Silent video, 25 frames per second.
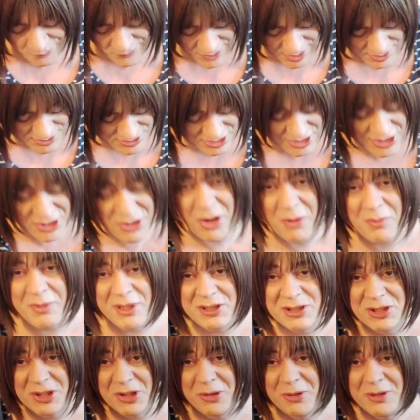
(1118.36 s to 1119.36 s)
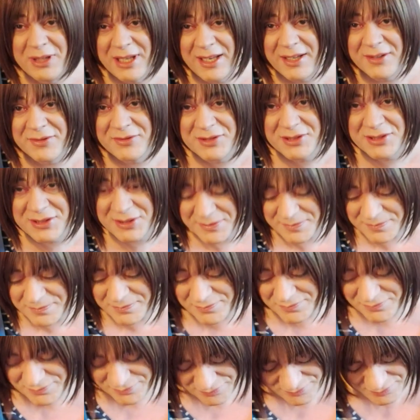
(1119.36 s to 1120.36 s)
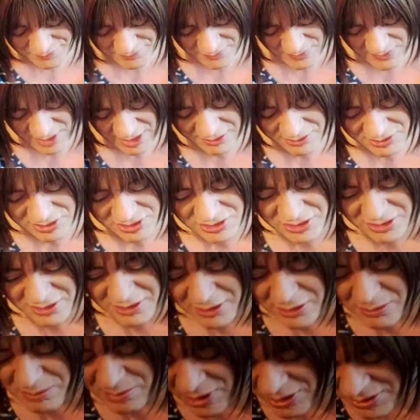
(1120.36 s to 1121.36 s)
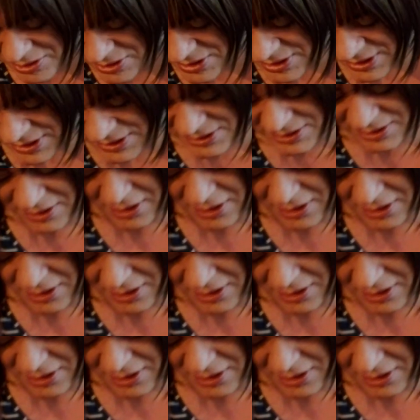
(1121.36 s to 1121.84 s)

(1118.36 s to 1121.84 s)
So he got me 2 gifts. It was 2 little boxes.